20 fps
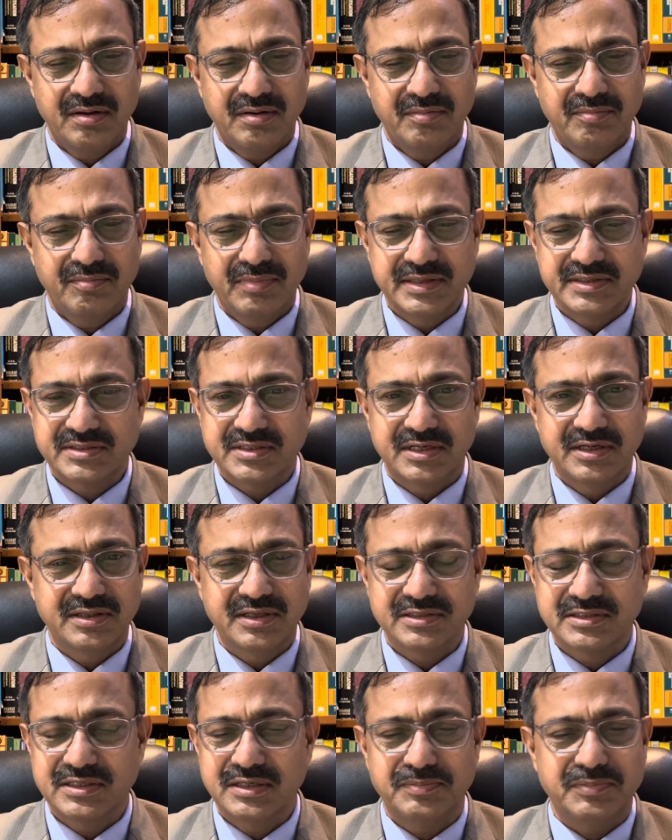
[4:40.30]
mentioned in the
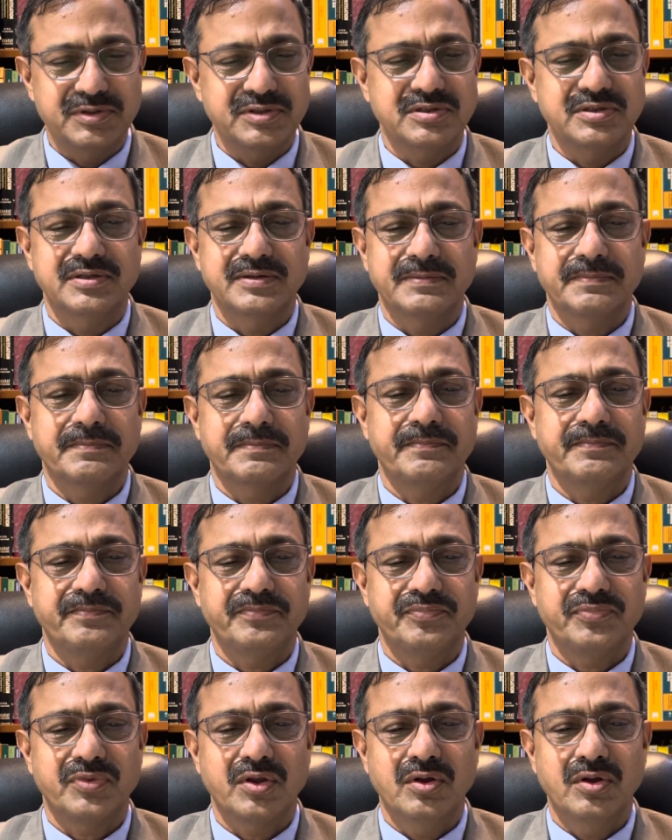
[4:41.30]
CPC.
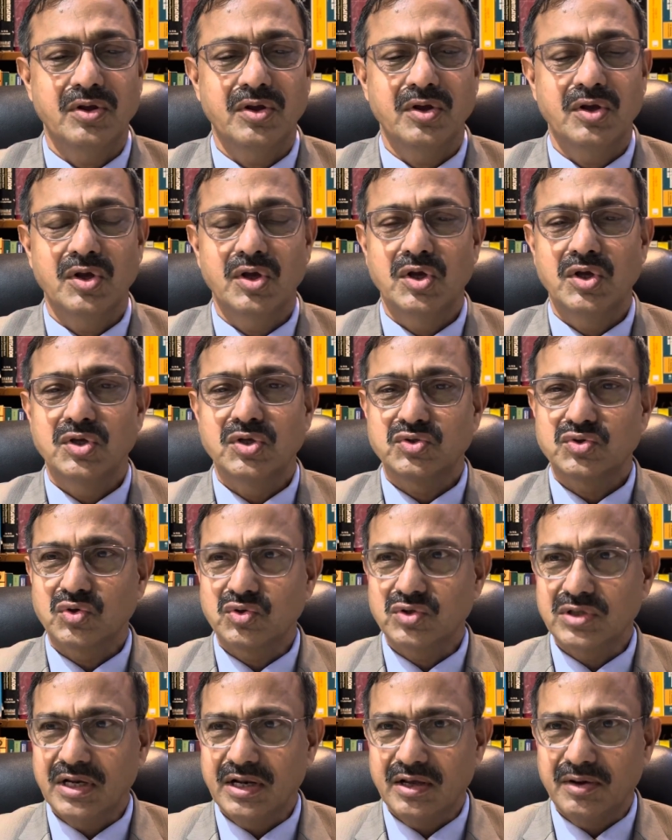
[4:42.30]
So
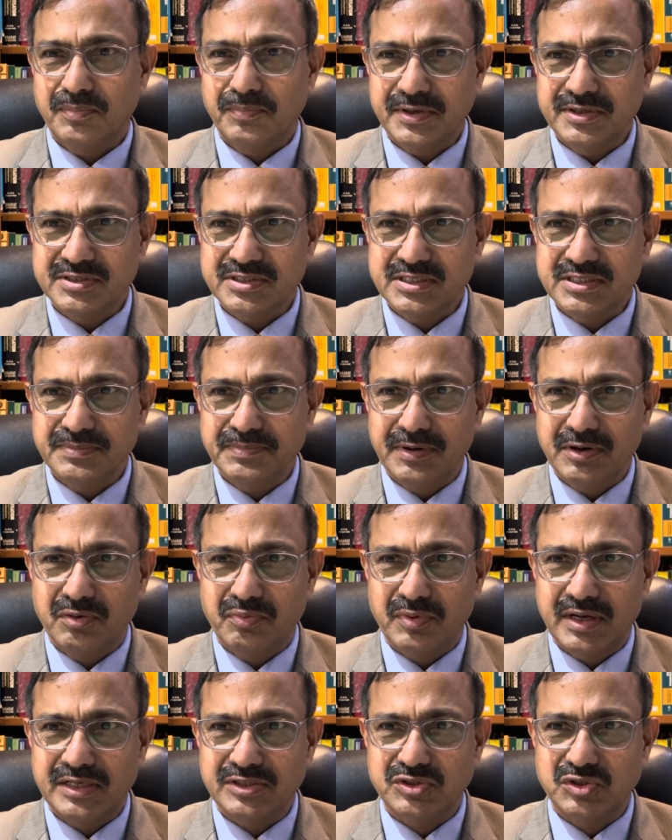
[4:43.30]
the principle
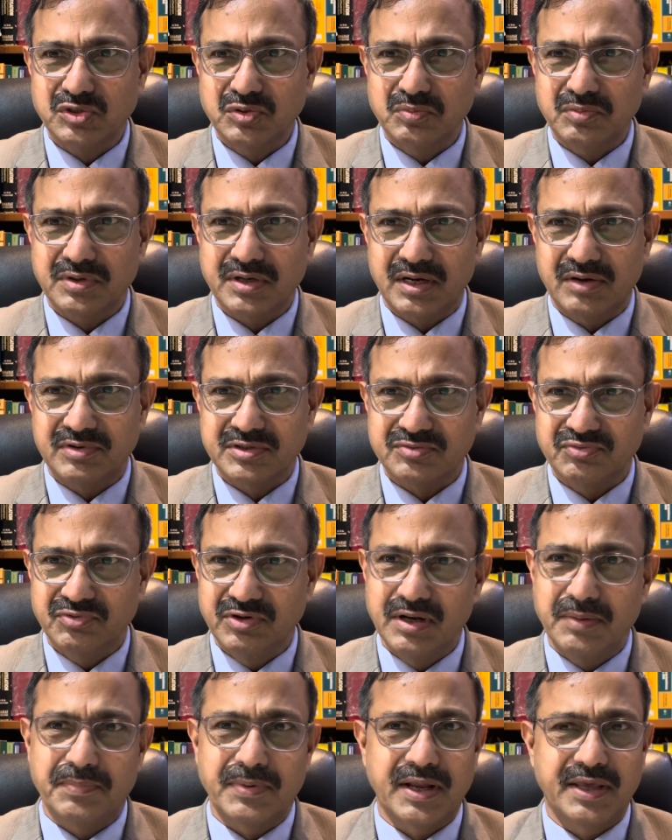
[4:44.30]
of assumed traverse will
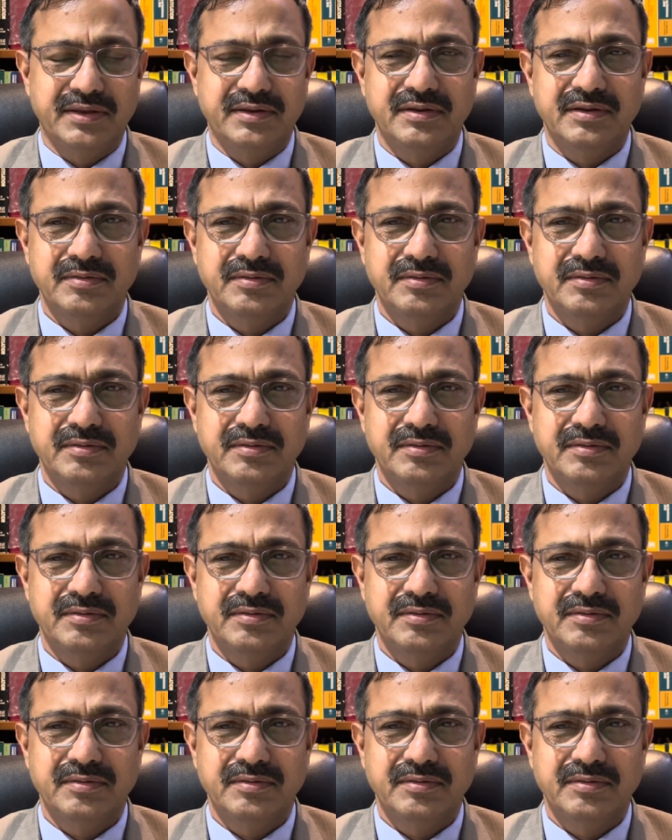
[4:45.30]
apply.